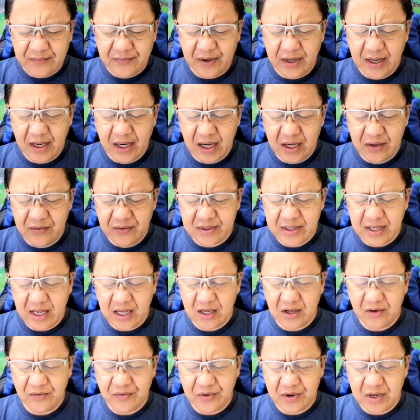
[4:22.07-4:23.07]
Father God, we
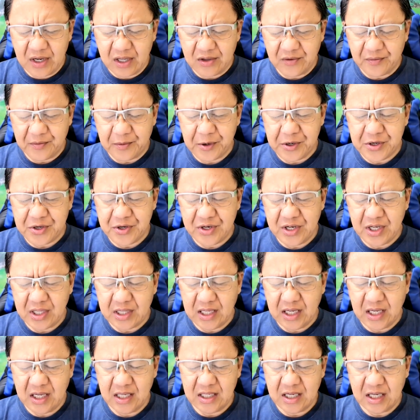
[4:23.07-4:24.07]
thank you for that
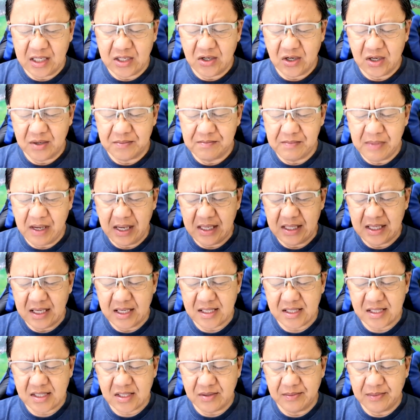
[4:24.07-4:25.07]
opportunity that you have made
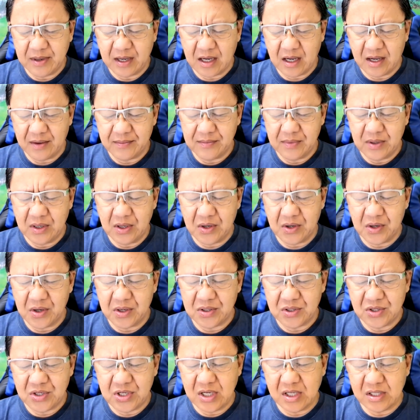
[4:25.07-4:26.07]
us to become your
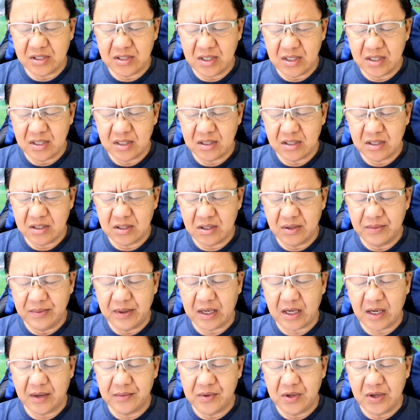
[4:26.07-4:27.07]
children, to
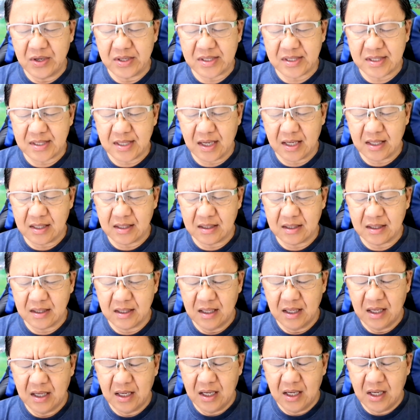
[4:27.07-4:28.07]
become your son,
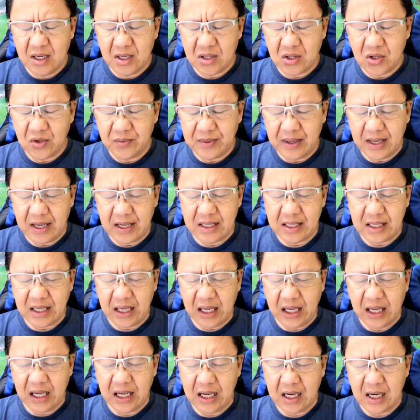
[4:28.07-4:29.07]
to be an
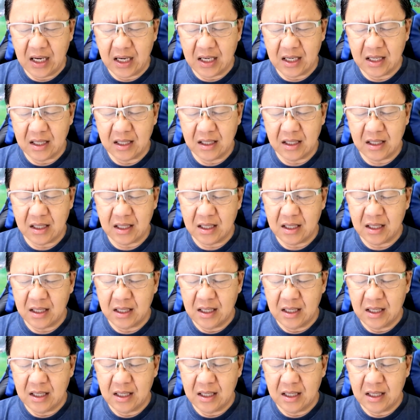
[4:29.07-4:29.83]
heir